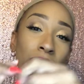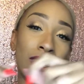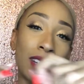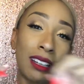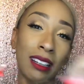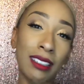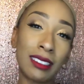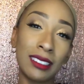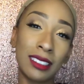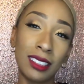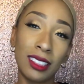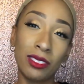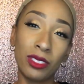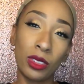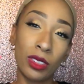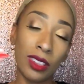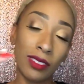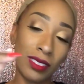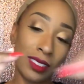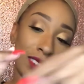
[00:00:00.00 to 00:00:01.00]
fast, and if
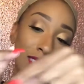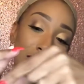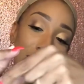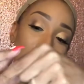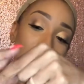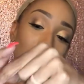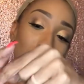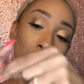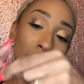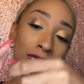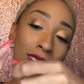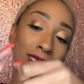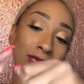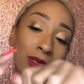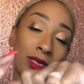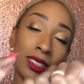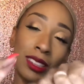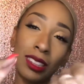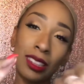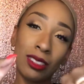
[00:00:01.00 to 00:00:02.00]
you haven't did this before, I
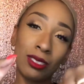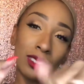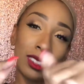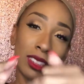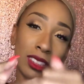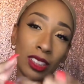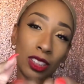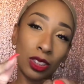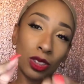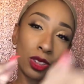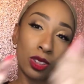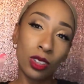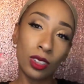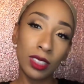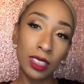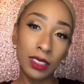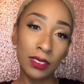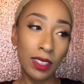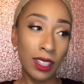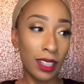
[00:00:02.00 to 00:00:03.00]
really don't suggest you go
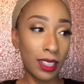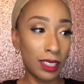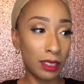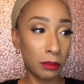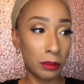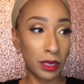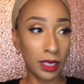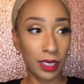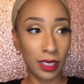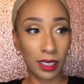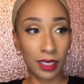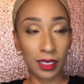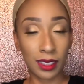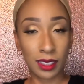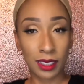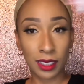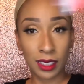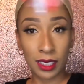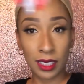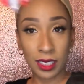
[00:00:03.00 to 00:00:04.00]
this fast. But
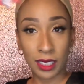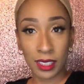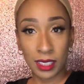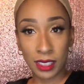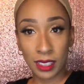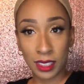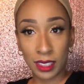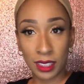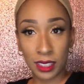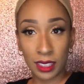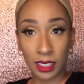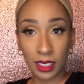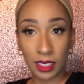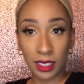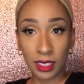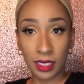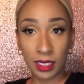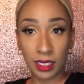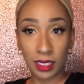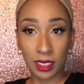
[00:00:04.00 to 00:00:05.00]

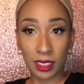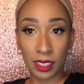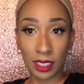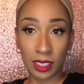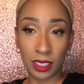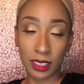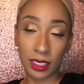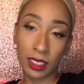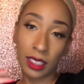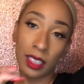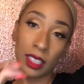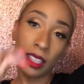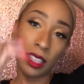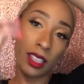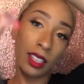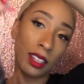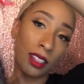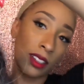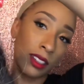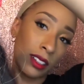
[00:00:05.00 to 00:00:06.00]
see, here's the
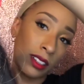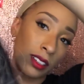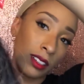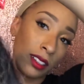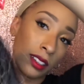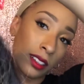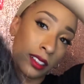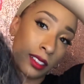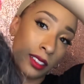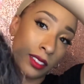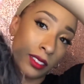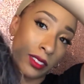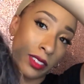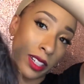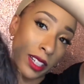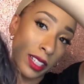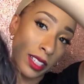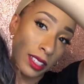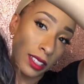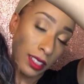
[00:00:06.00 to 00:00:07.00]
hair
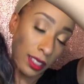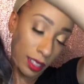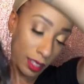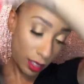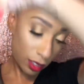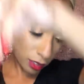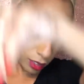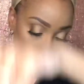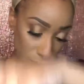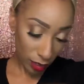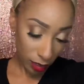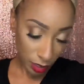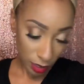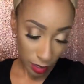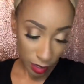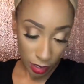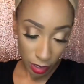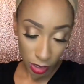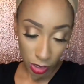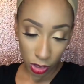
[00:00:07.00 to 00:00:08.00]
right there.
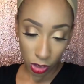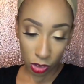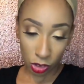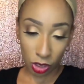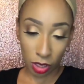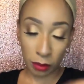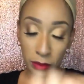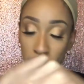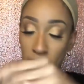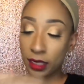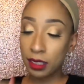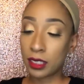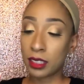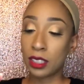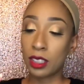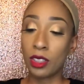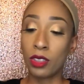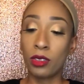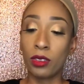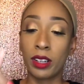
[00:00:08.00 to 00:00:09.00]
Drop that to
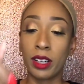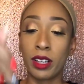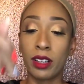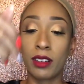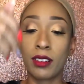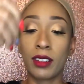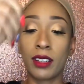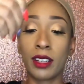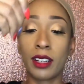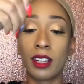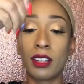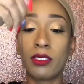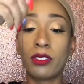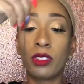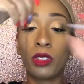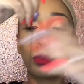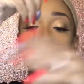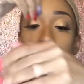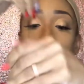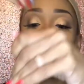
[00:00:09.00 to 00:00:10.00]
the ground. I got a
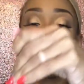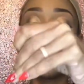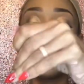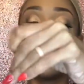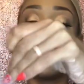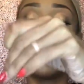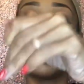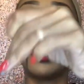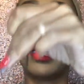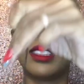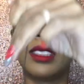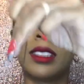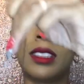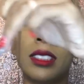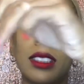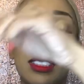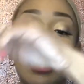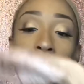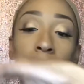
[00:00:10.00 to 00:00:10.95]
few more strands.